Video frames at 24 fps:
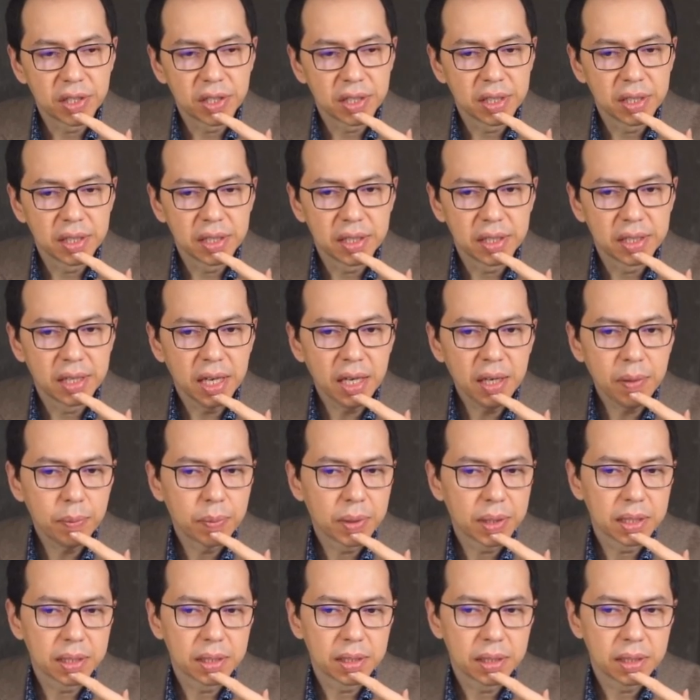in this game,
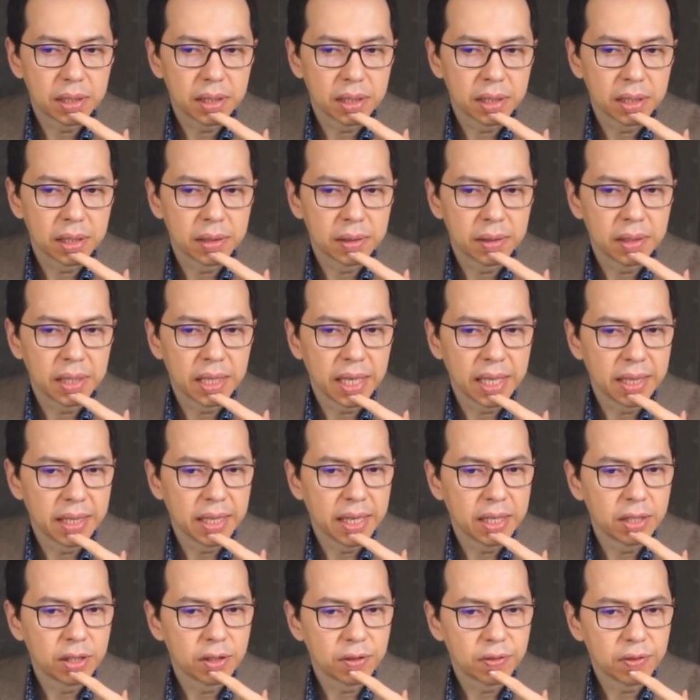but at the
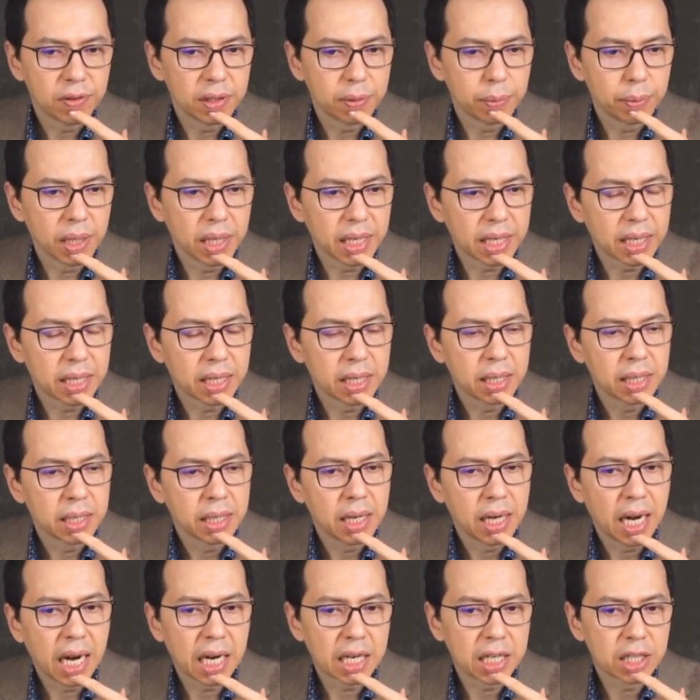end of it, Black
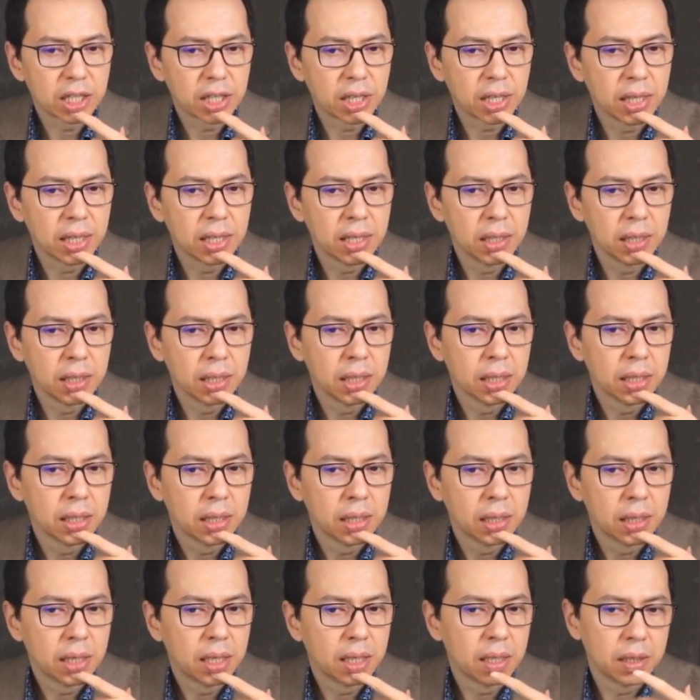actually
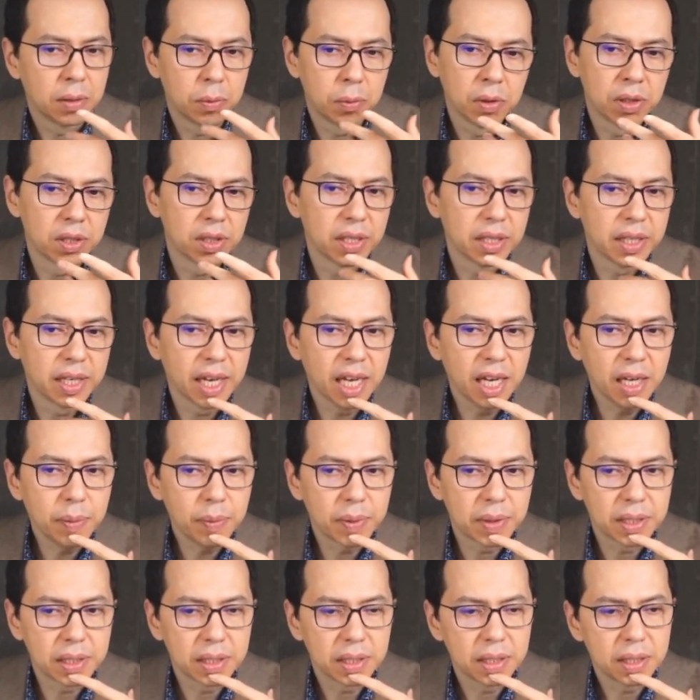won the game.
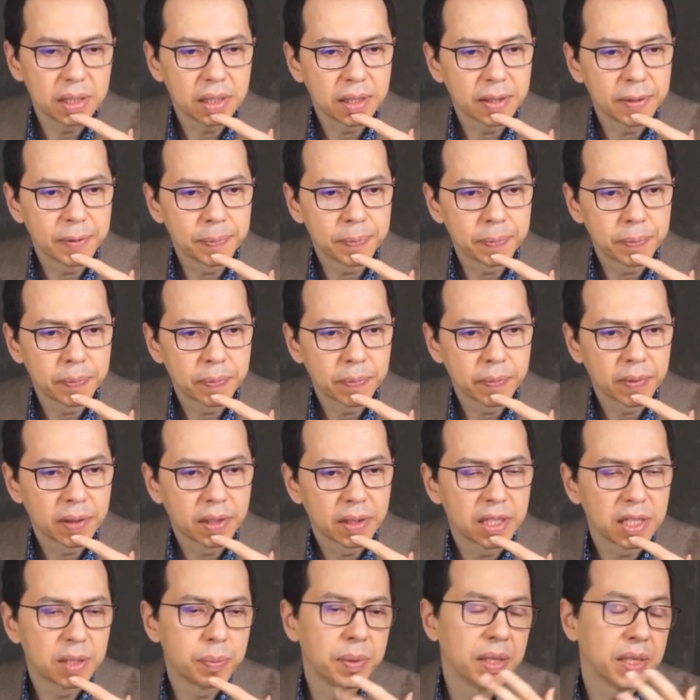And
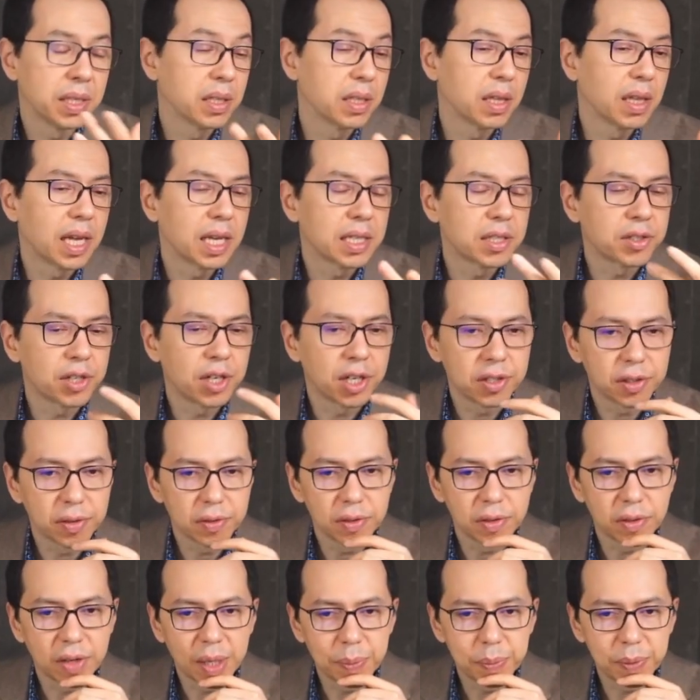this being the last round of
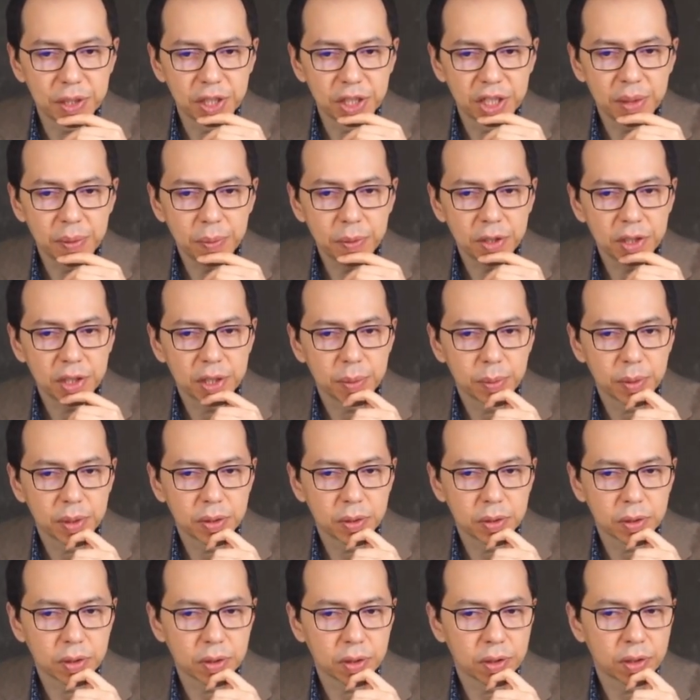the Rapid Championship, this
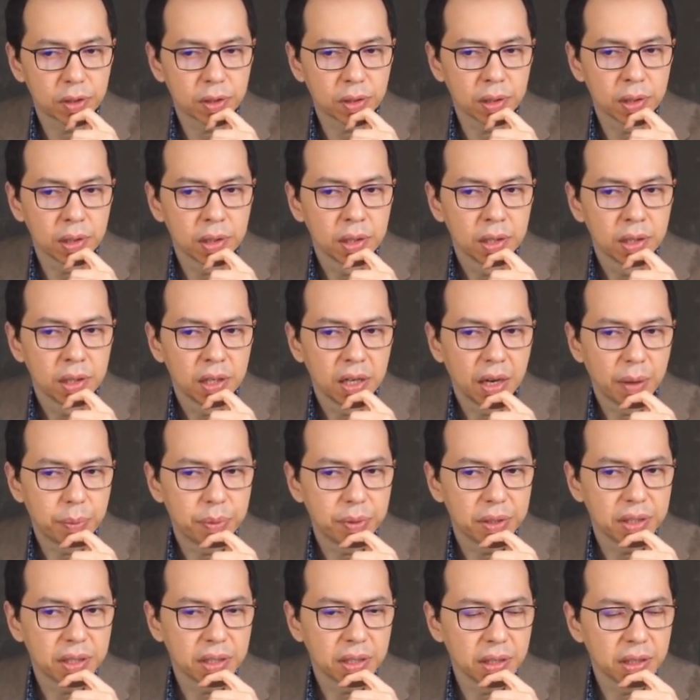was also a
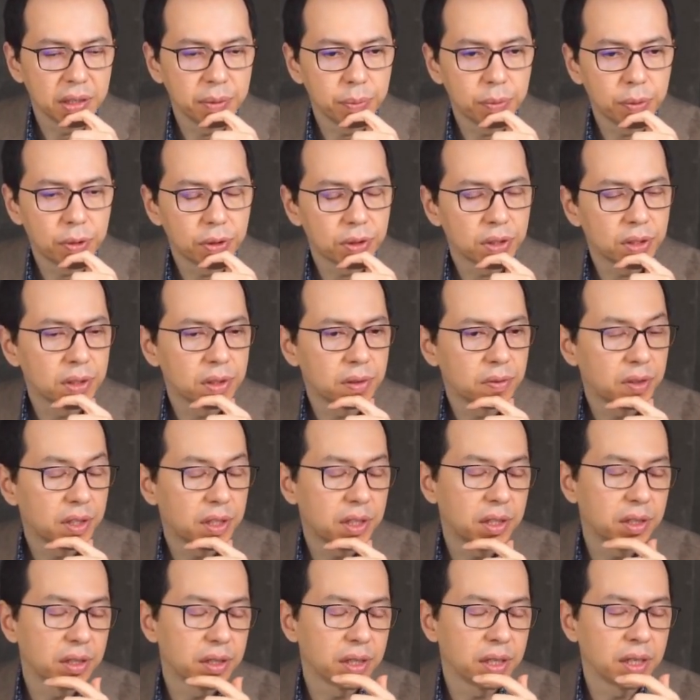pretty important
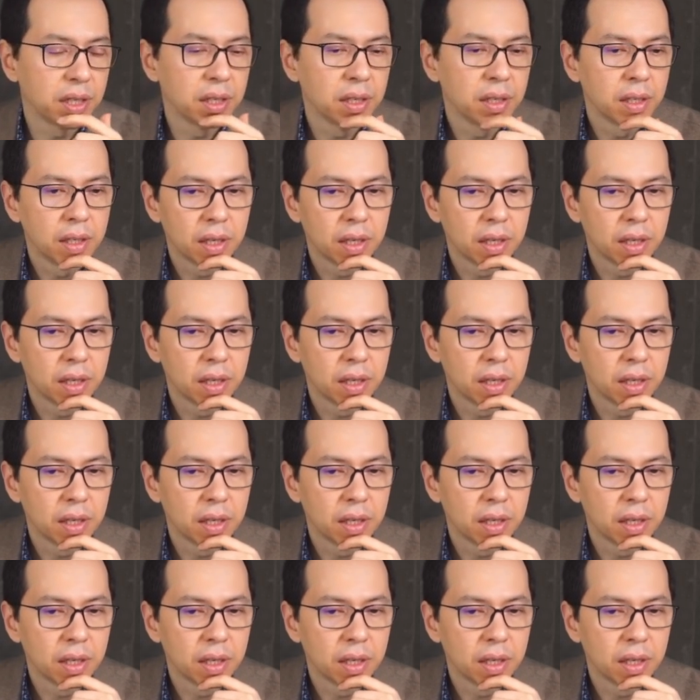victory